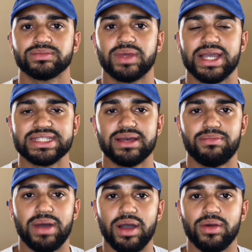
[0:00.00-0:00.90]
It's
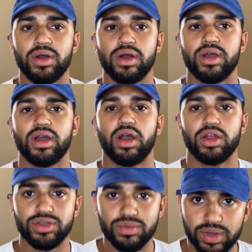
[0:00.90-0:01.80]
about, are
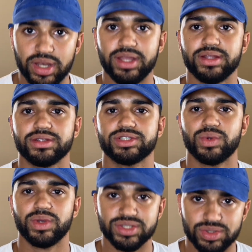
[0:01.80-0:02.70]
you willing to
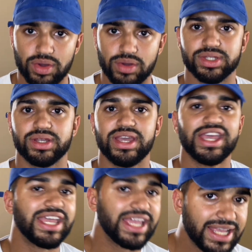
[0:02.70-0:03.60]
exalt
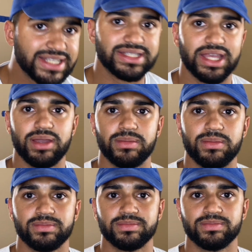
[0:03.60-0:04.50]
his name
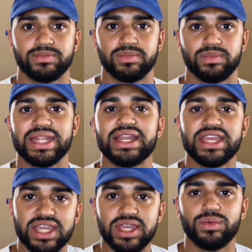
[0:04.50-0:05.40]
And then
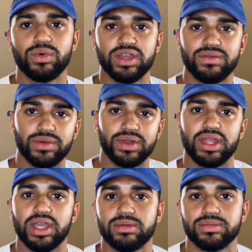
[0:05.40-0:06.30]
he will give you a
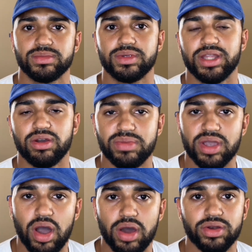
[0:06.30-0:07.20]
name that will be
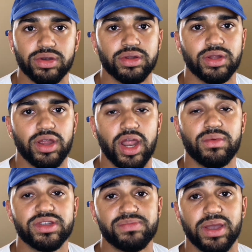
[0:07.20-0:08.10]
honored and
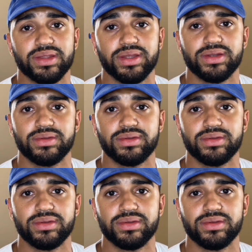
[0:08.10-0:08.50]
respected.